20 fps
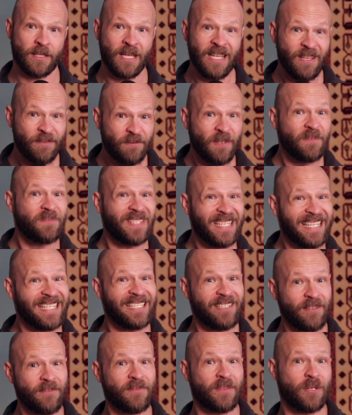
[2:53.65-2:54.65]

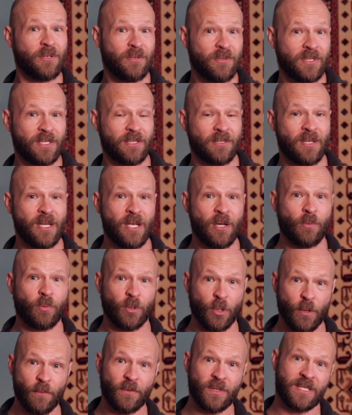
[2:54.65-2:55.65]
15 of those
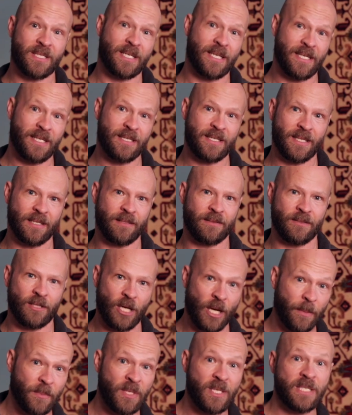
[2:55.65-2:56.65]
were overseas in
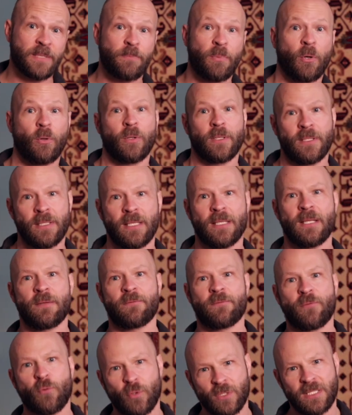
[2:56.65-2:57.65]
communist Poland and then
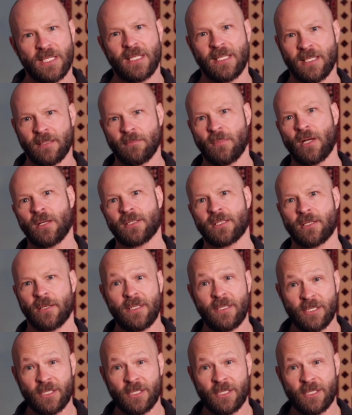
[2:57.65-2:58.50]
14 in Moscow.